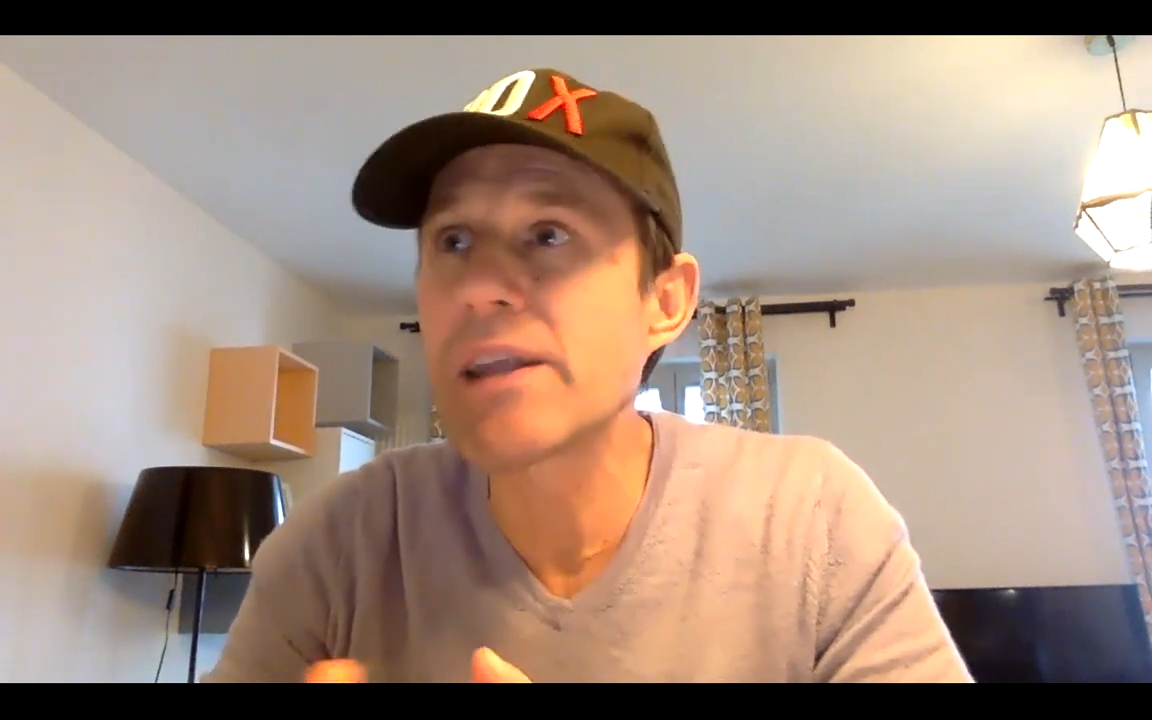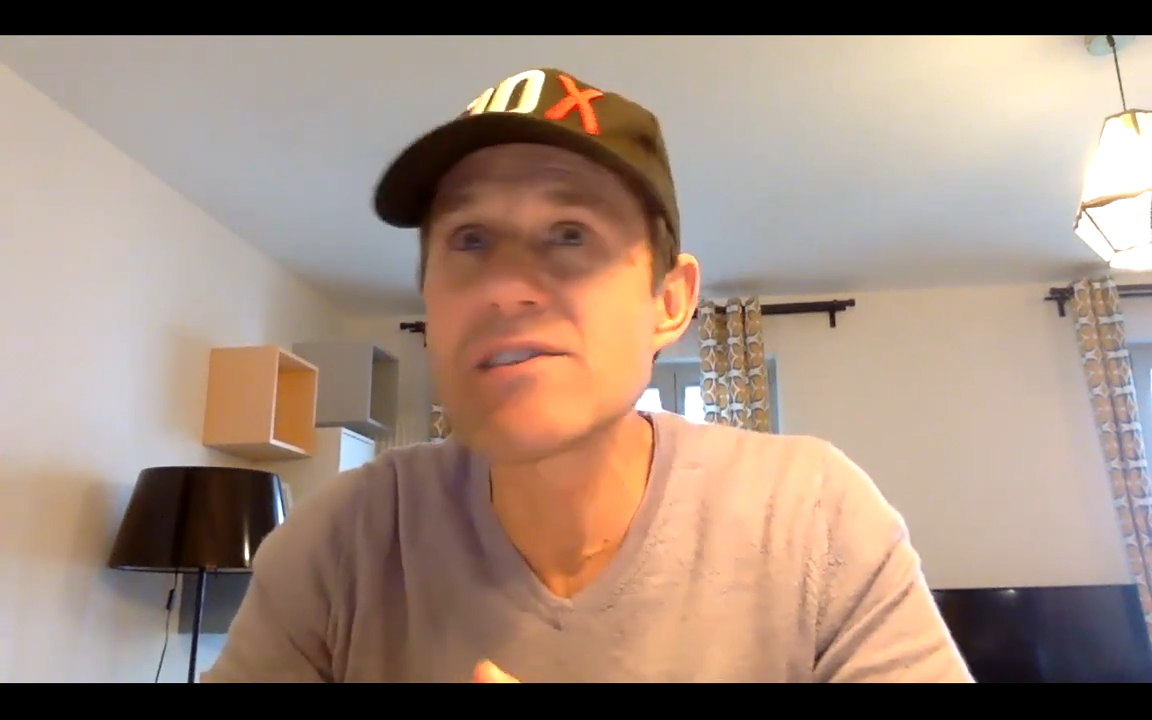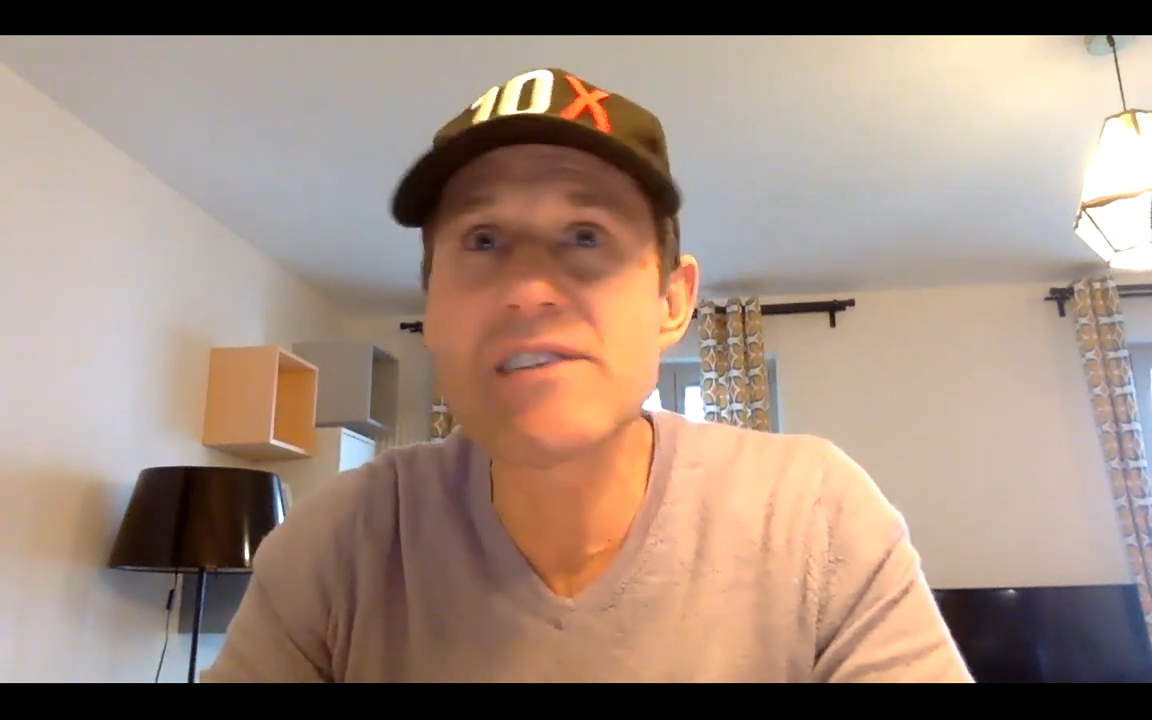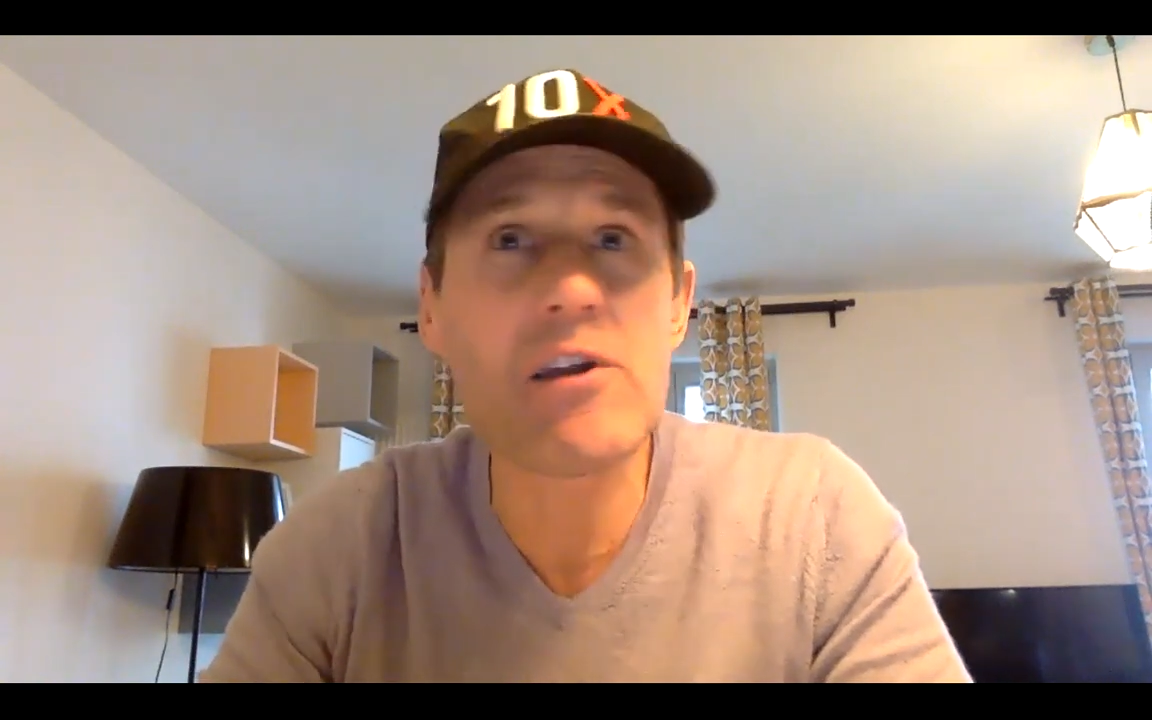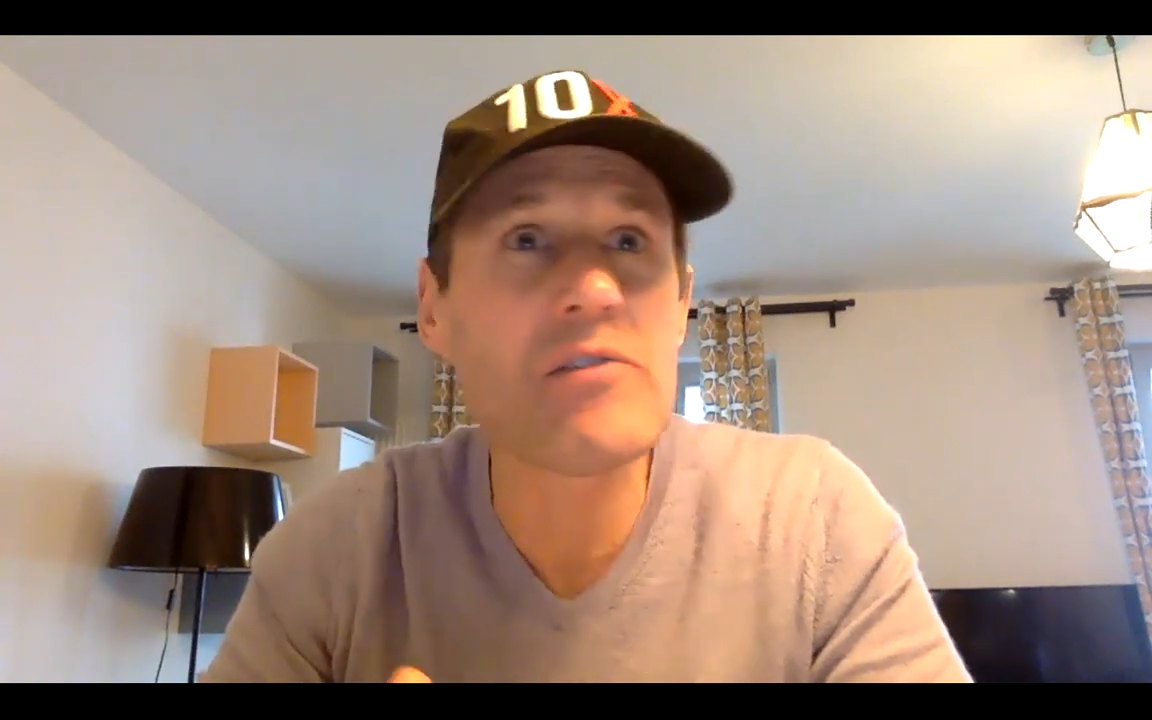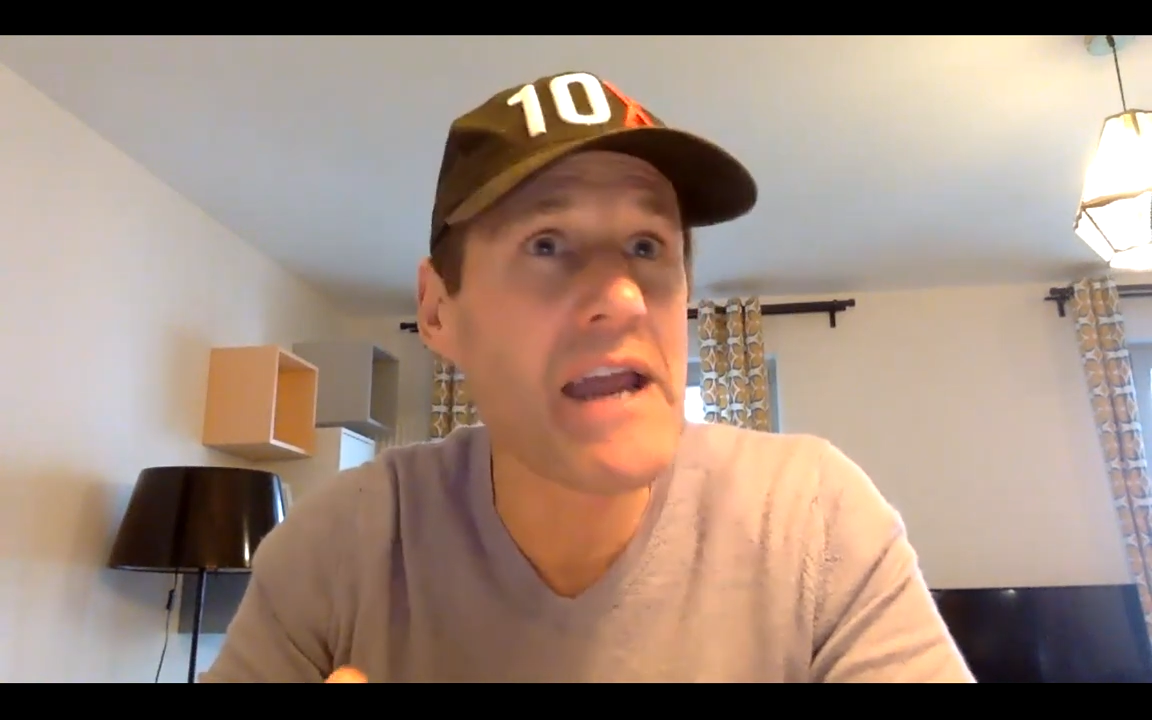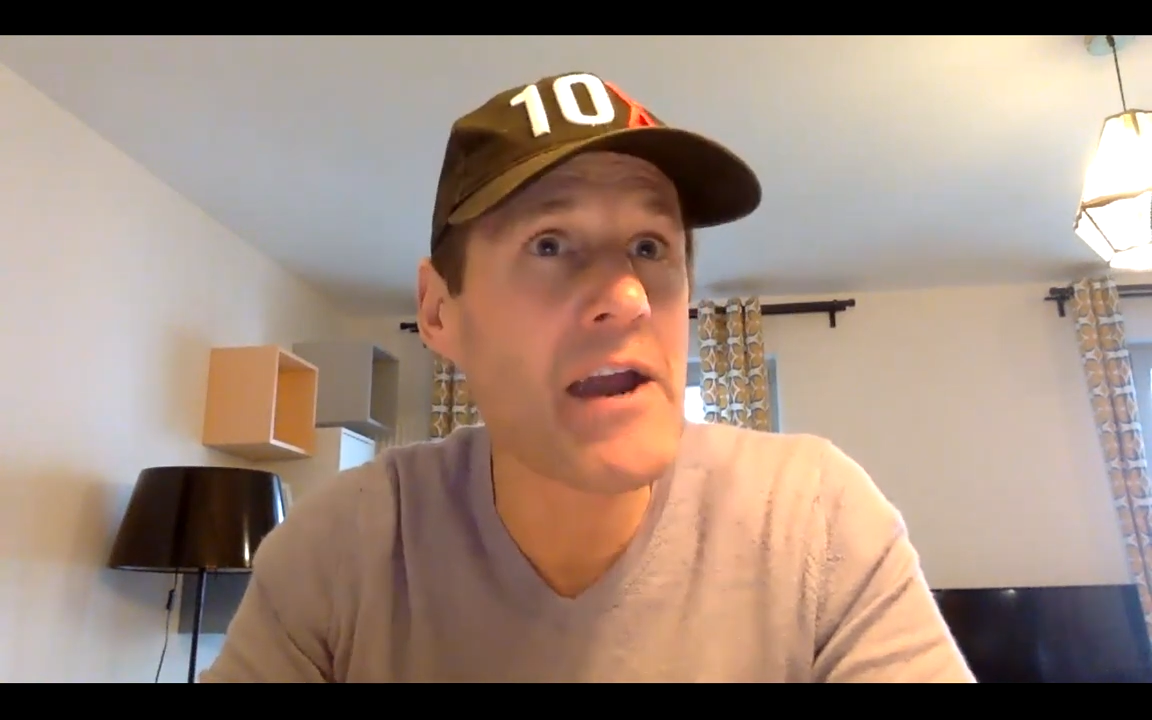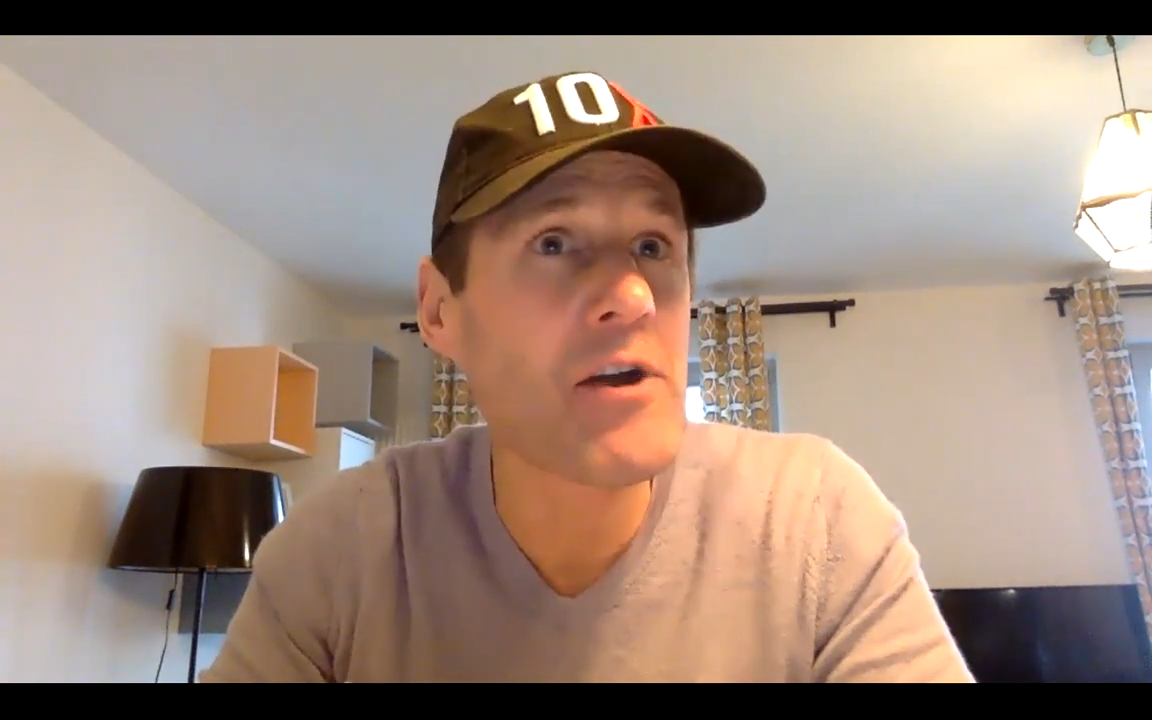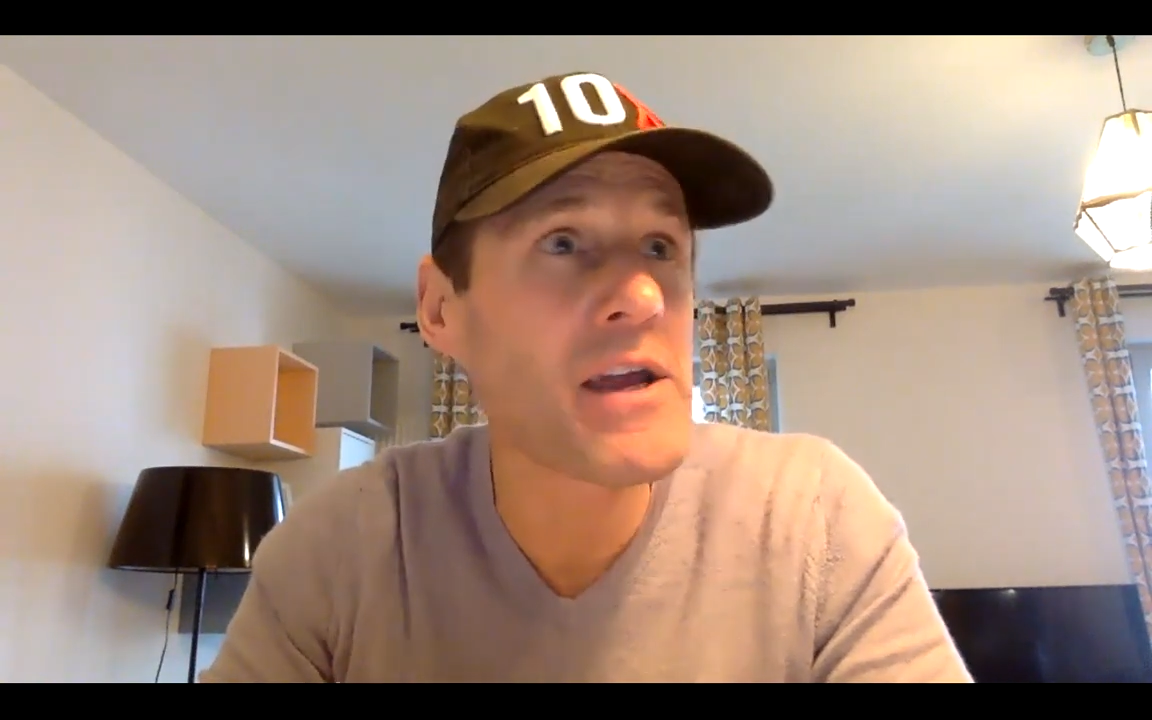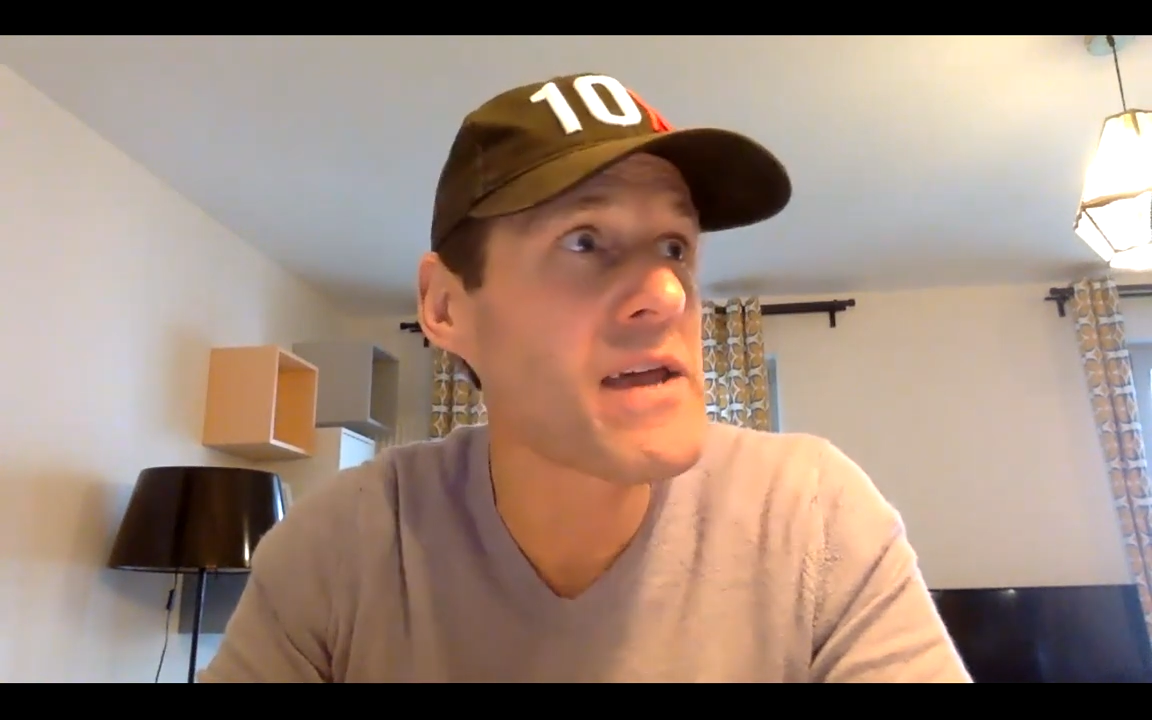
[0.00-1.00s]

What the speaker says: is there in the area